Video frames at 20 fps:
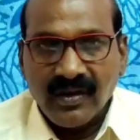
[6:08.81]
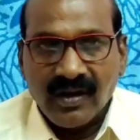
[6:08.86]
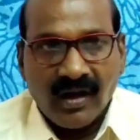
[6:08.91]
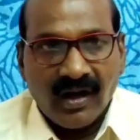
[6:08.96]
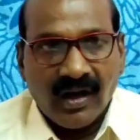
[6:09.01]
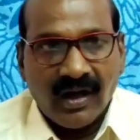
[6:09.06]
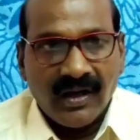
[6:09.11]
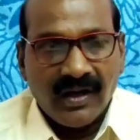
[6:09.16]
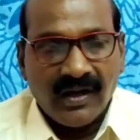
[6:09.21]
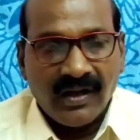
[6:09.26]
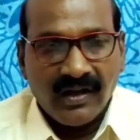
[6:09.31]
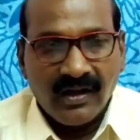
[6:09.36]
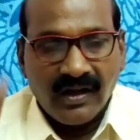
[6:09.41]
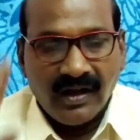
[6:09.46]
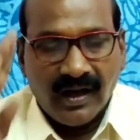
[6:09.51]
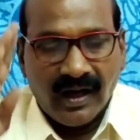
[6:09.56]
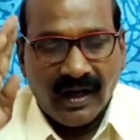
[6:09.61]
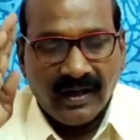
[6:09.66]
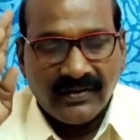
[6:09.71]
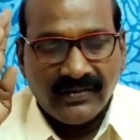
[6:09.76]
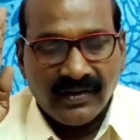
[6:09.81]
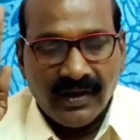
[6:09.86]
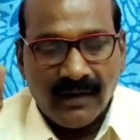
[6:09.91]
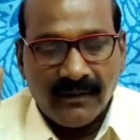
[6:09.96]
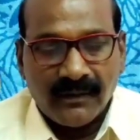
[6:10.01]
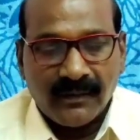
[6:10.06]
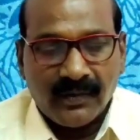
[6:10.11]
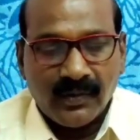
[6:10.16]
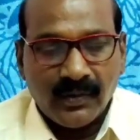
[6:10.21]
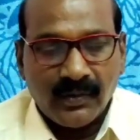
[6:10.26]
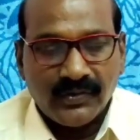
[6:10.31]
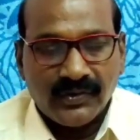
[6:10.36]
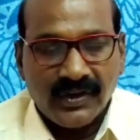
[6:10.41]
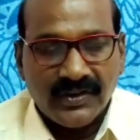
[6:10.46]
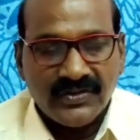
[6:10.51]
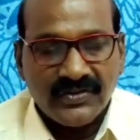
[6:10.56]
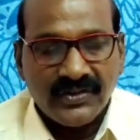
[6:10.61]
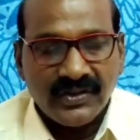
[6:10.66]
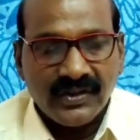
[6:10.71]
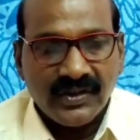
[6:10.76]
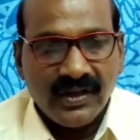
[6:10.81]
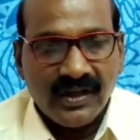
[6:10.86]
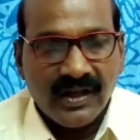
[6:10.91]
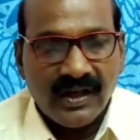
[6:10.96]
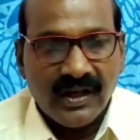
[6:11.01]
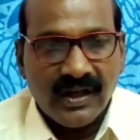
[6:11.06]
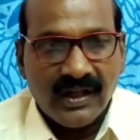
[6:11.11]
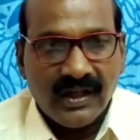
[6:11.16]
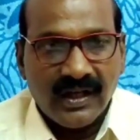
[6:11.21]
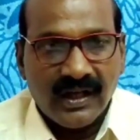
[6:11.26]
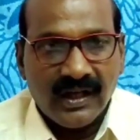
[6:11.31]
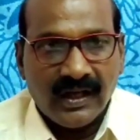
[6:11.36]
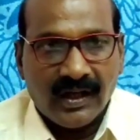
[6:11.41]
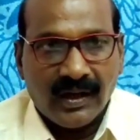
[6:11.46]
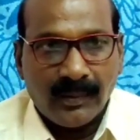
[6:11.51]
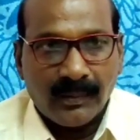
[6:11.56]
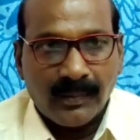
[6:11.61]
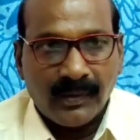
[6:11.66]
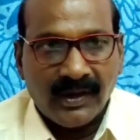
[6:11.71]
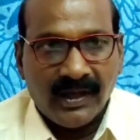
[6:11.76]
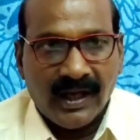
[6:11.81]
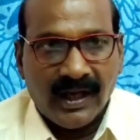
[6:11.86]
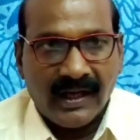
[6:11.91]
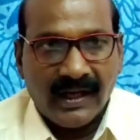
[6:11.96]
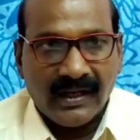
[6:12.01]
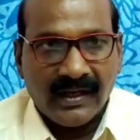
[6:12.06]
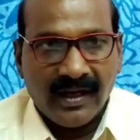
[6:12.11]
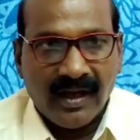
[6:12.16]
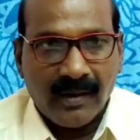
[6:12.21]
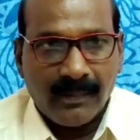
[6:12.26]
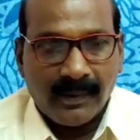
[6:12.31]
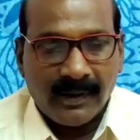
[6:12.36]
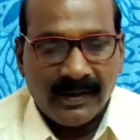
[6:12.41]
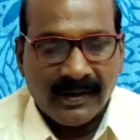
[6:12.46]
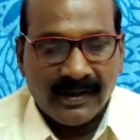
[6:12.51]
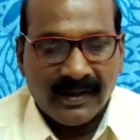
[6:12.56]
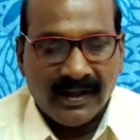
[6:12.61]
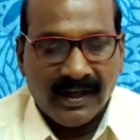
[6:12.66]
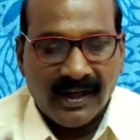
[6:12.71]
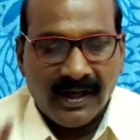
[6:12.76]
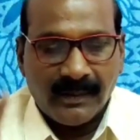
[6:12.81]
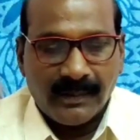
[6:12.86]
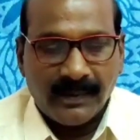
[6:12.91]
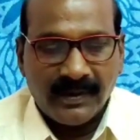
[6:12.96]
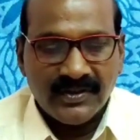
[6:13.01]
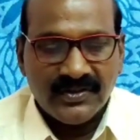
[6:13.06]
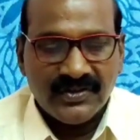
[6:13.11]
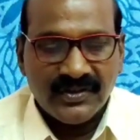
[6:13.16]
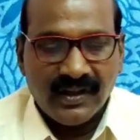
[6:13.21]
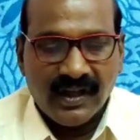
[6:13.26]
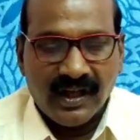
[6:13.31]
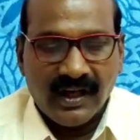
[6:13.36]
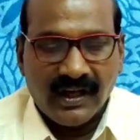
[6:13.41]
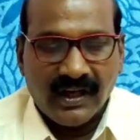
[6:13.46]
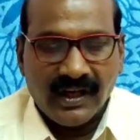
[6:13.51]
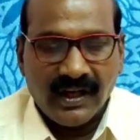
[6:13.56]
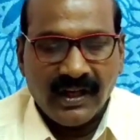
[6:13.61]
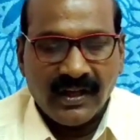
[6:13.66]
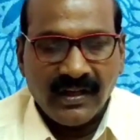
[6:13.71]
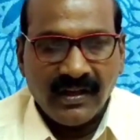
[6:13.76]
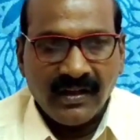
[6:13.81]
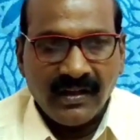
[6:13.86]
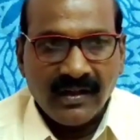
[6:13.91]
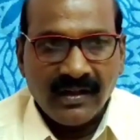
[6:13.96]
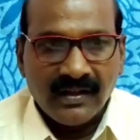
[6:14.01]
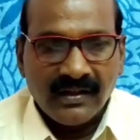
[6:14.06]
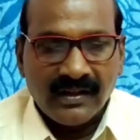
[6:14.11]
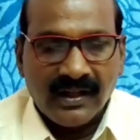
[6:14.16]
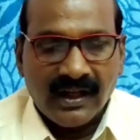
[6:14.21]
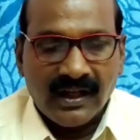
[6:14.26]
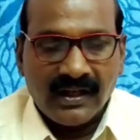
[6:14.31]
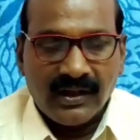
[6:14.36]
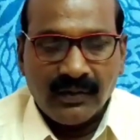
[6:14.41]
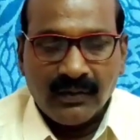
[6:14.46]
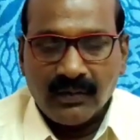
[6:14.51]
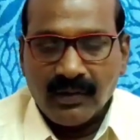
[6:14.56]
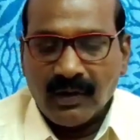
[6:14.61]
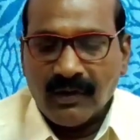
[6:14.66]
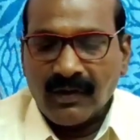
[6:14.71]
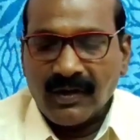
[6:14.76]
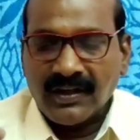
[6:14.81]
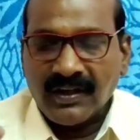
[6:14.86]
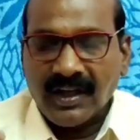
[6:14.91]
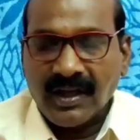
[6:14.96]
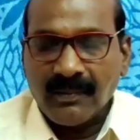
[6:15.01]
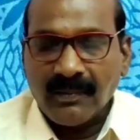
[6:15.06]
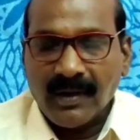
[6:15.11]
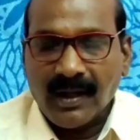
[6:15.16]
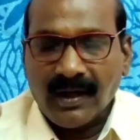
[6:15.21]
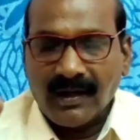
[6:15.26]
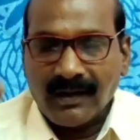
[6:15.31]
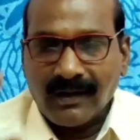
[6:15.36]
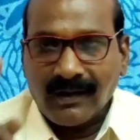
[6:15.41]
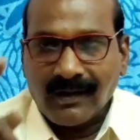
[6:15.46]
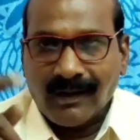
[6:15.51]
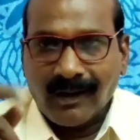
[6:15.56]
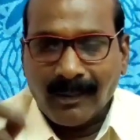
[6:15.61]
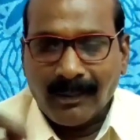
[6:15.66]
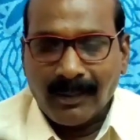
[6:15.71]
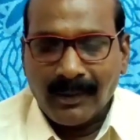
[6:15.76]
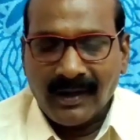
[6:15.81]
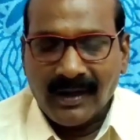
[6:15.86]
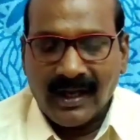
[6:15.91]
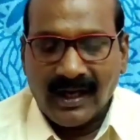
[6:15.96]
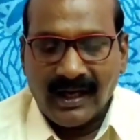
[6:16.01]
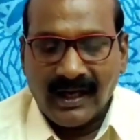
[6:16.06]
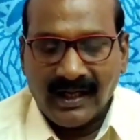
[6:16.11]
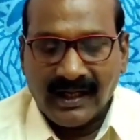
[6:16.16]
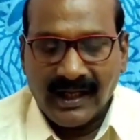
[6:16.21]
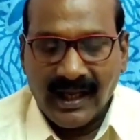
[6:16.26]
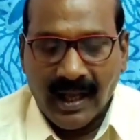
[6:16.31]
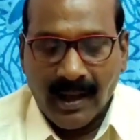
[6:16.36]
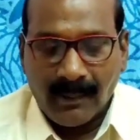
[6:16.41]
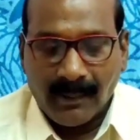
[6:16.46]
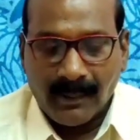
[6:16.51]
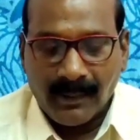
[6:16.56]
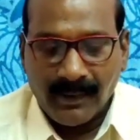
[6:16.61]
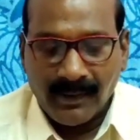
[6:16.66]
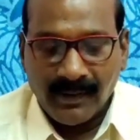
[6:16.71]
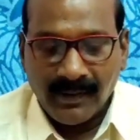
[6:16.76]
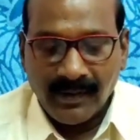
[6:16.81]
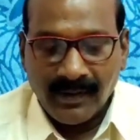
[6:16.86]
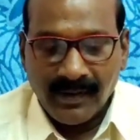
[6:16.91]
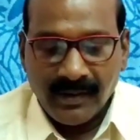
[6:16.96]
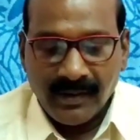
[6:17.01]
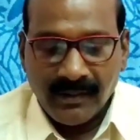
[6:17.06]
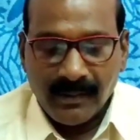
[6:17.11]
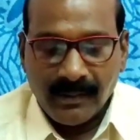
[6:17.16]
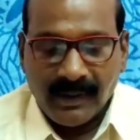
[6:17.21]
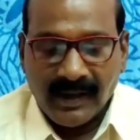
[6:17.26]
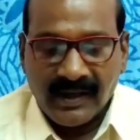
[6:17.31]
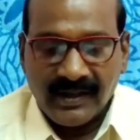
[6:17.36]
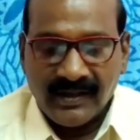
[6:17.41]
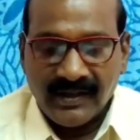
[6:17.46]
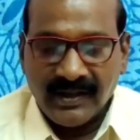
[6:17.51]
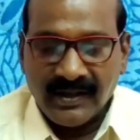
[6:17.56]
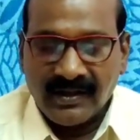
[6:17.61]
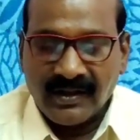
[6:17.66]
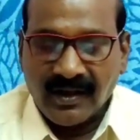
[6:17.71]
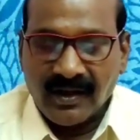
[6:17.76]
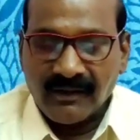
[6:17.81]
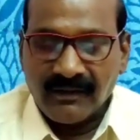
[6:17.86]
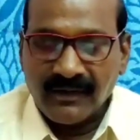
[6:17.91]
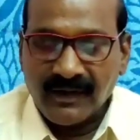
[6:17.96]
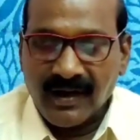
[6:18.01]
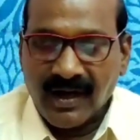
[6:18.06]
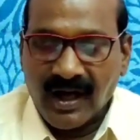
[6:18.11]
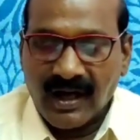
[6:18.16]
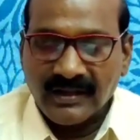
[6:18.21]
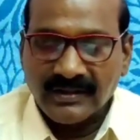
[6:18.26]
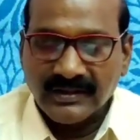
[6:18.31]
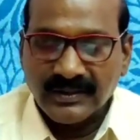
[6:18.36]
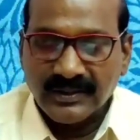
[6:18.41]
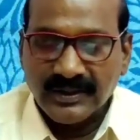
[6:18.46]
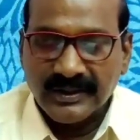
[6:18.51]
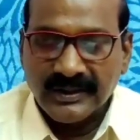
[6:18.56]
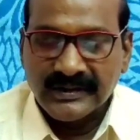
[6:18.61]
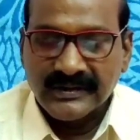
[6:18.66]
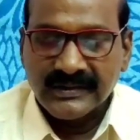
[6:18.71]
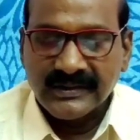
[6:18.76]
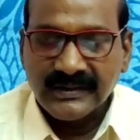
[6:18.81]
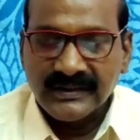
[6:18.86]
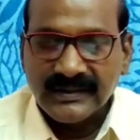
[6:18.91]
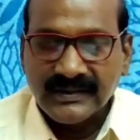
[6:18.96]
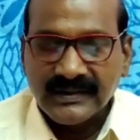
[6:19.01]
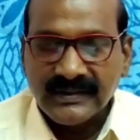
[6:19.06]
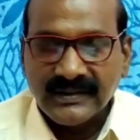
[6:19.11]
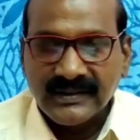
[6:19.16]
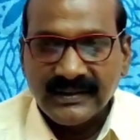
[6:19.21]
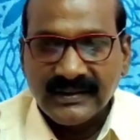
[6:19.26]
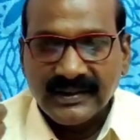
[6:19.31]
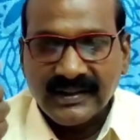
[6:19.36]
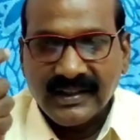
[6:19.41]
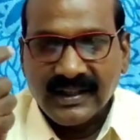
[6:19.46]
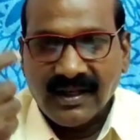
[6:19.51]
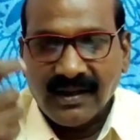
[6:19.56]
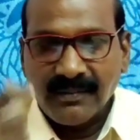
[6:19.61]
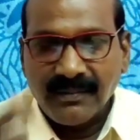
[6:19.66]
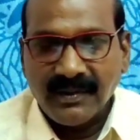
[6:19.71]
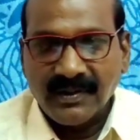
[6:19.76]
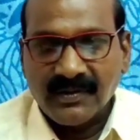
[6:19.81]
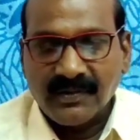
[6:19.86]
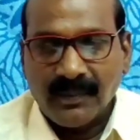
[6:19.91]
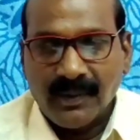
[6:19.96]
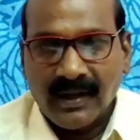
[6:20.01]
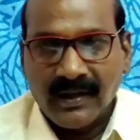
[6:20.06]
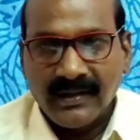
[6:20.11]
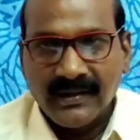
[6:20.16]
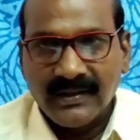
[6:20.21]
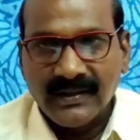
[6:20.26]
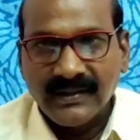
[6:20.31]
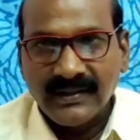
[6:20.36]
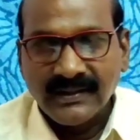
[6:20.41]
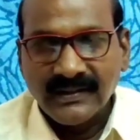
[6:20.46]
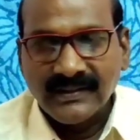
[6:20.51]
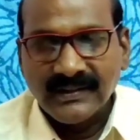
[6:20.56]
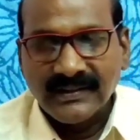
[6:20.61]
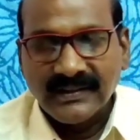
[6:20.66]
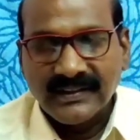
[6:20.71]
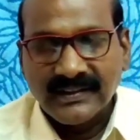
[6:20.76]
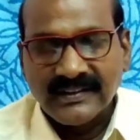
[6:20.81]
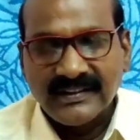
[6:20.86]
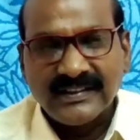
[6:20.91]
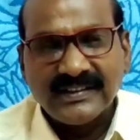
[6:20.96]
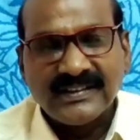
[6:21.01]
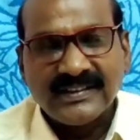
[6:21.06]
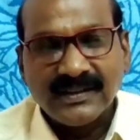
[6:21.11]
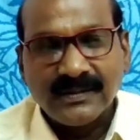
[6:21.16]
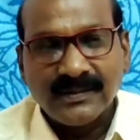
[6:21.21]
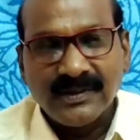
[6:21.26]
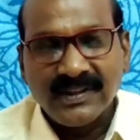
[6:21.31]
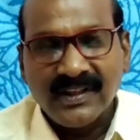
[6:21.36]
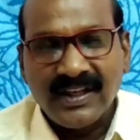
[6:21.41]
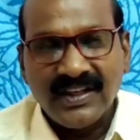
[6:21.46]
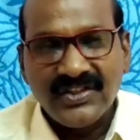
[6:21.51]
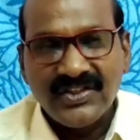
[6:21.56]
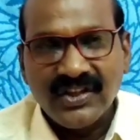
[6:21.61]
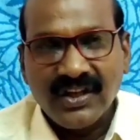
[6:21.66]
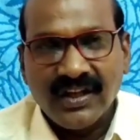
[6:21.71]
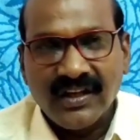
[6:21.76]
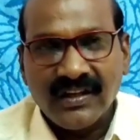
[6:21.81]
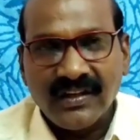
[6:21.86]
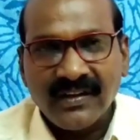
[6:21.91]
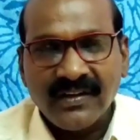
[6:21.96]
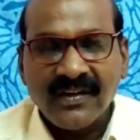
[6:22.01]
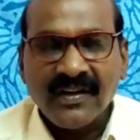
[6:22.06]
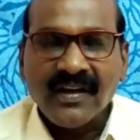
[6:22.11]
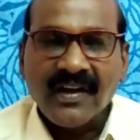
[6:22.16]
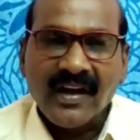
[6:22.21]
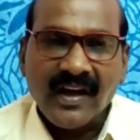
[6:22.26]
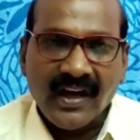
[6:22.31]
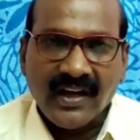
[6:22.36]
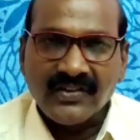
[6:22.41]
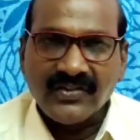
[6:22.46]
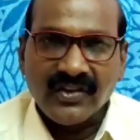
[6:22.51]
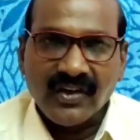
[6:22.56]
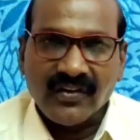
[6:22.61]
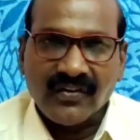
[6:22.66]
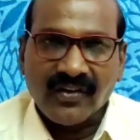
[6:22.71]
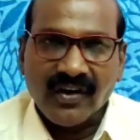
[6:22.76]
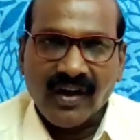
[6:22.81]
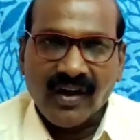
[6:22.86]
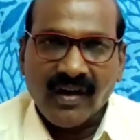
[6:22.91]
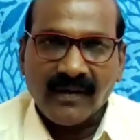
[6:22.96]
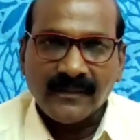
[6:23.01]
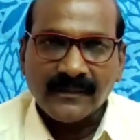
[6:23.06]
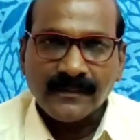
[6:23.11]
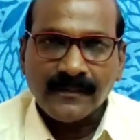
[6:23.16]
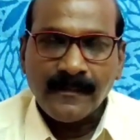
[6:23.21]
And hats off to such a triple handicap and a great personality that overcame her triple handicap by dint of hard work, commitment, determination, etc.